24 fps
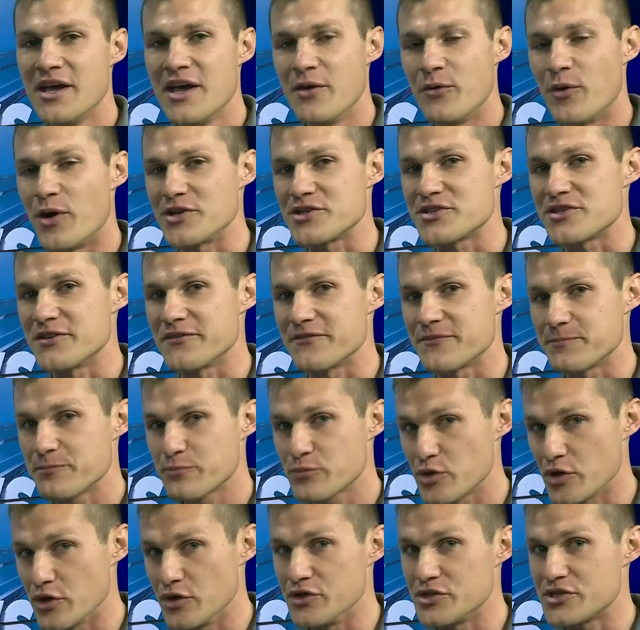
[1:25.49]
Watching the
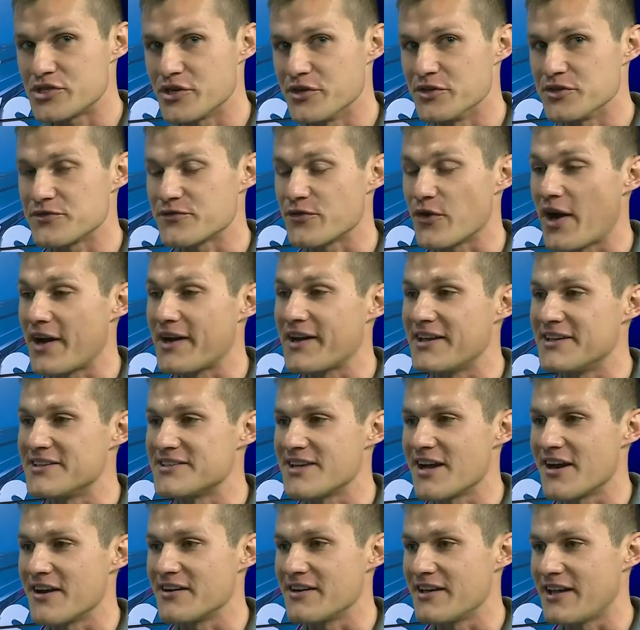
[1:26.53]
pro shows Friday and
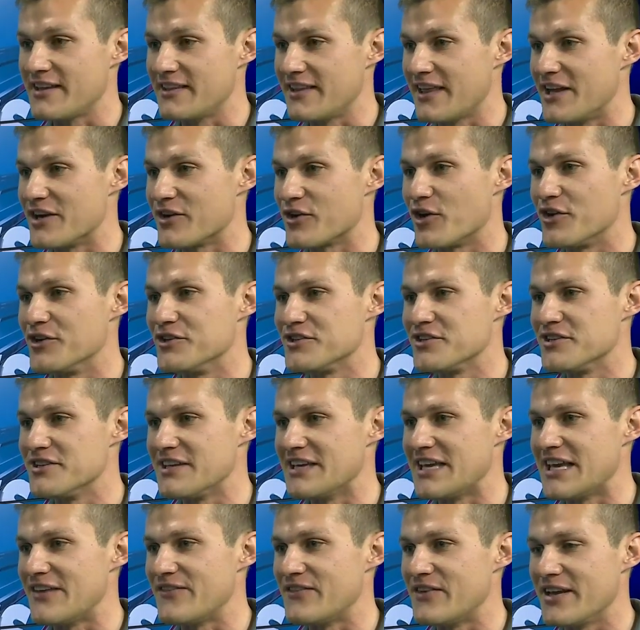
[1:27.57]
Saturday later on into
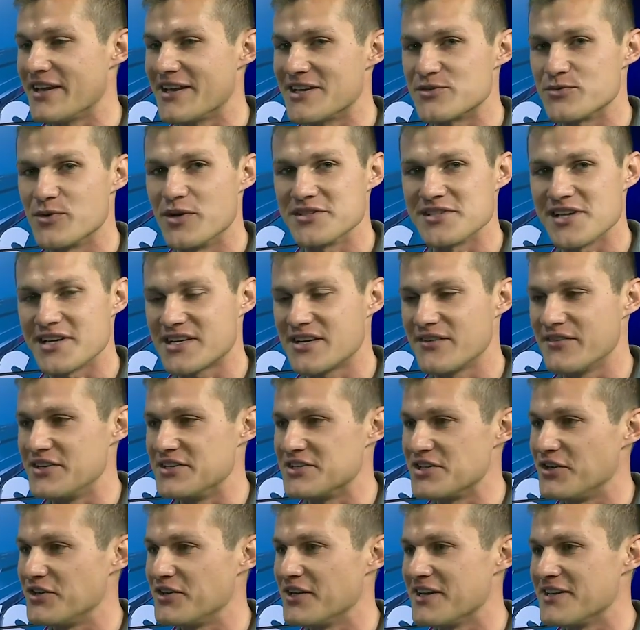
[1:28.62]
the evening, as well as
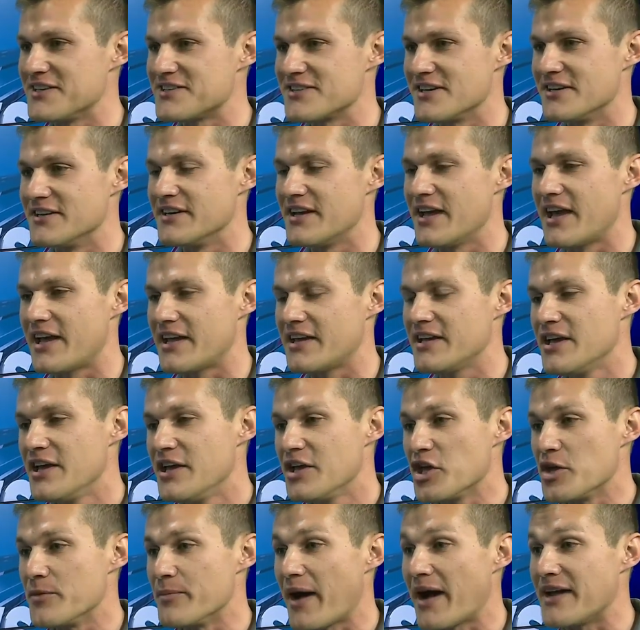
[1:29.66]
activities all day Sunday.
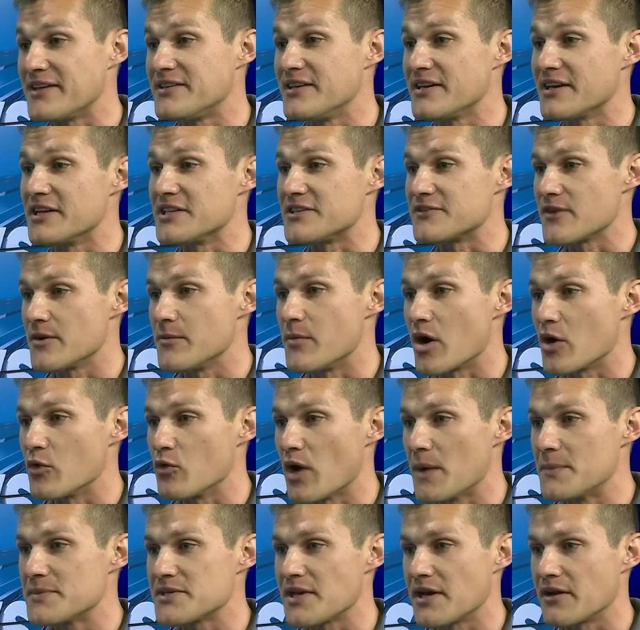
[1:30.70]
You can buy tickets from our
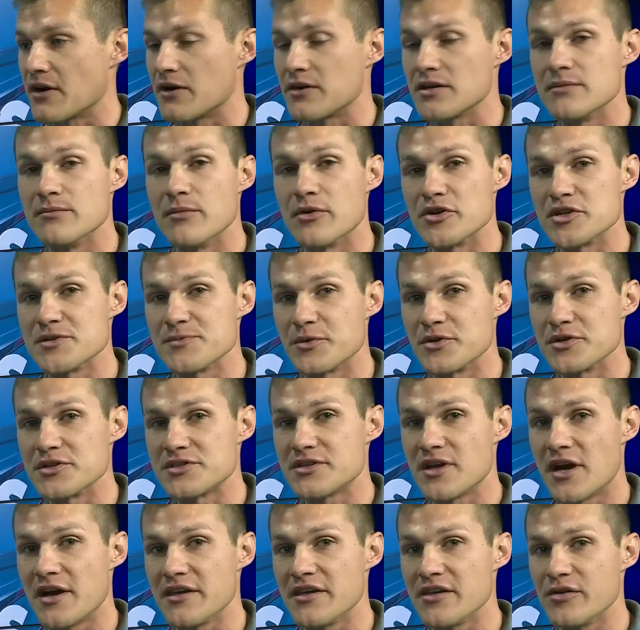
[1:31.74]
website, heartland motorsports
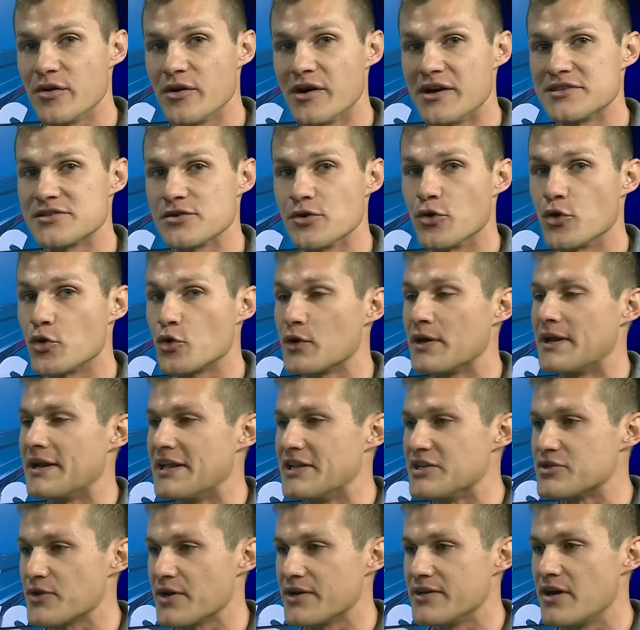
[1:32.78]
dot U S or N
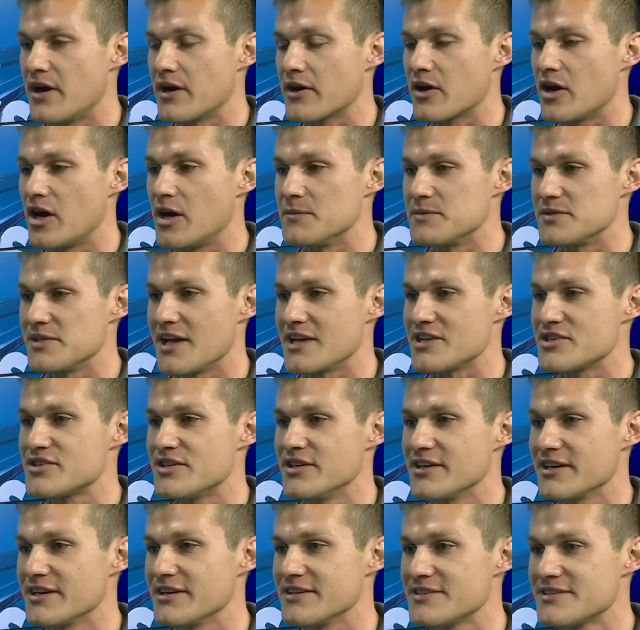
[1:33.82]
H R A dot com slash
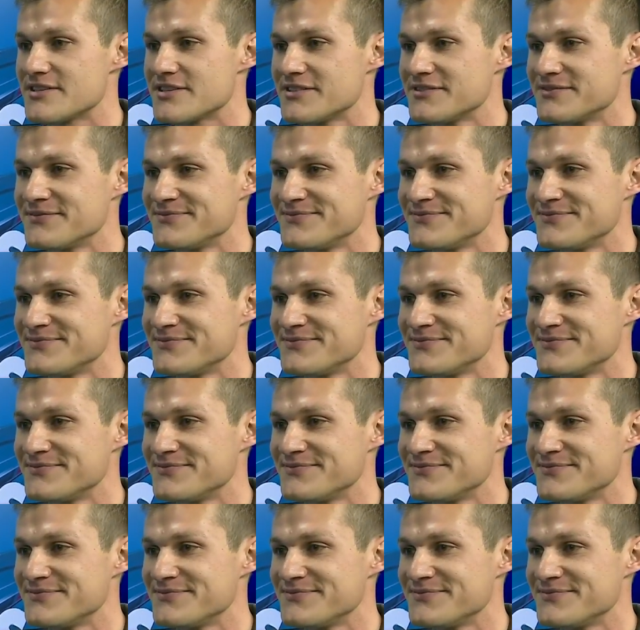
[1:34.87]
tickets.